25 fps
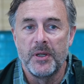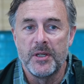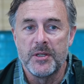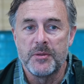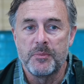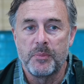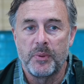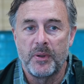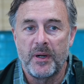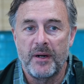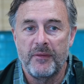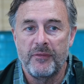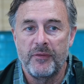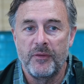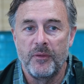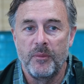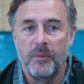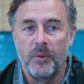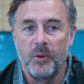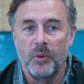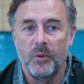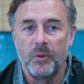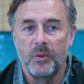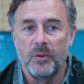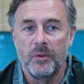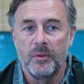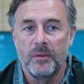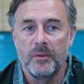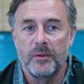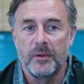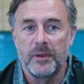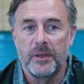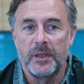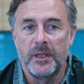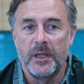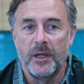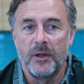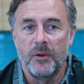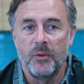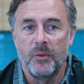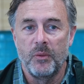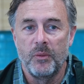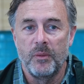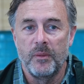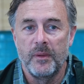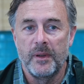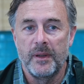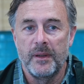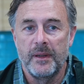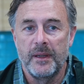it's preferable,
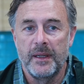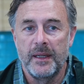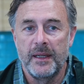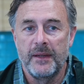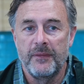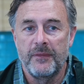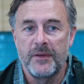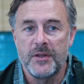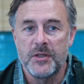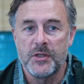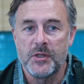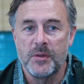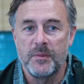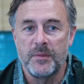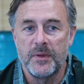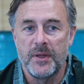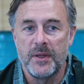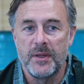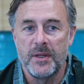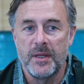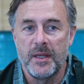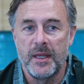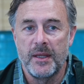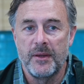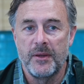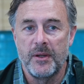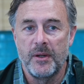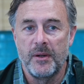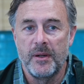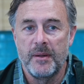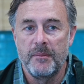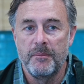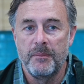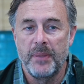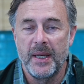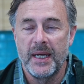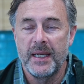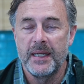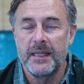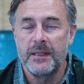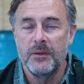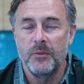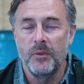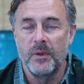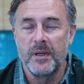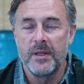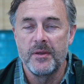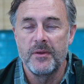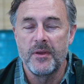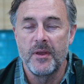if it's something that they're in pain
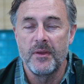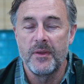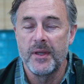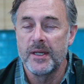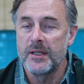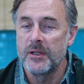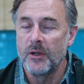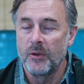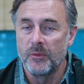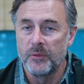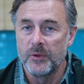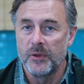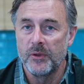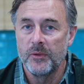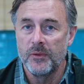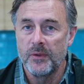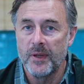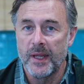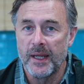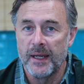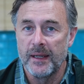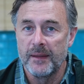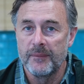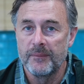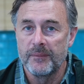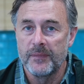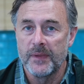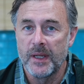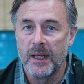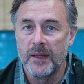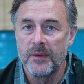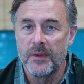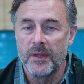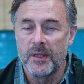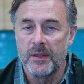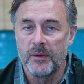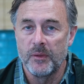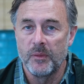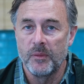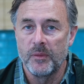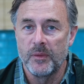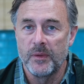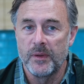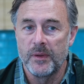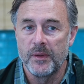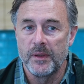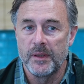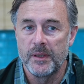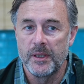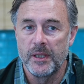with, that they don't do that, and they'll,
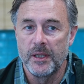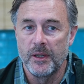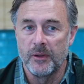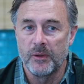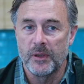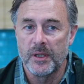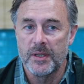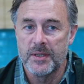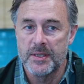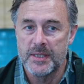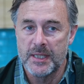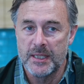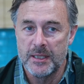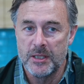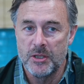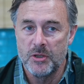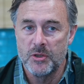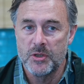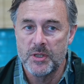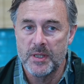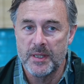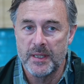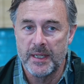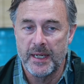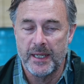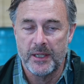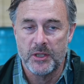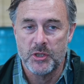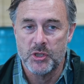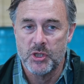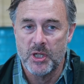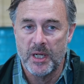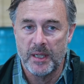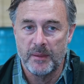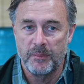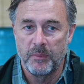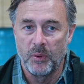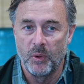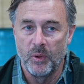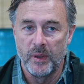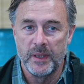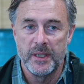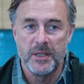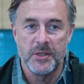you know, continue to the next checkpoint.